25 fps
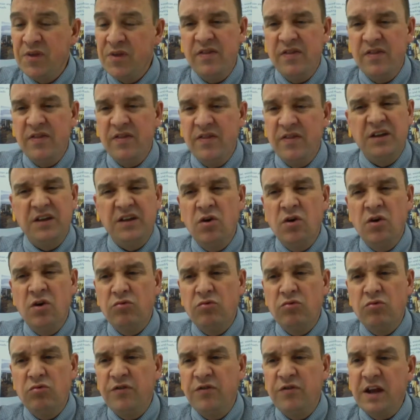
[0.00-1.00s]
that do not
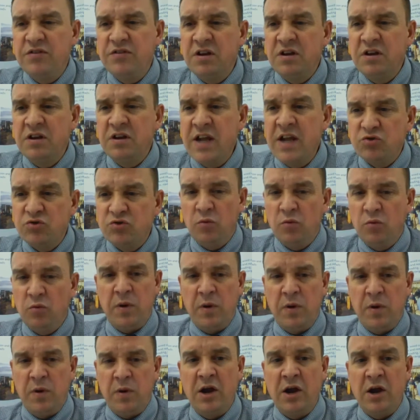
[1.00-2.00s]
reflect the natural
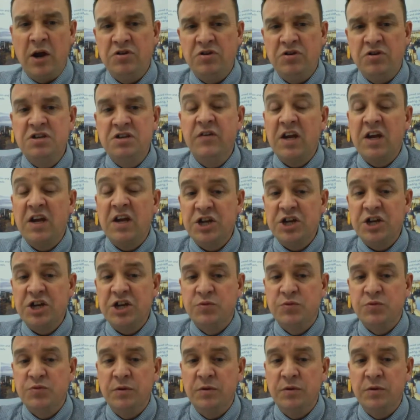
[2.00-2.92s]
boundaries of a catchment.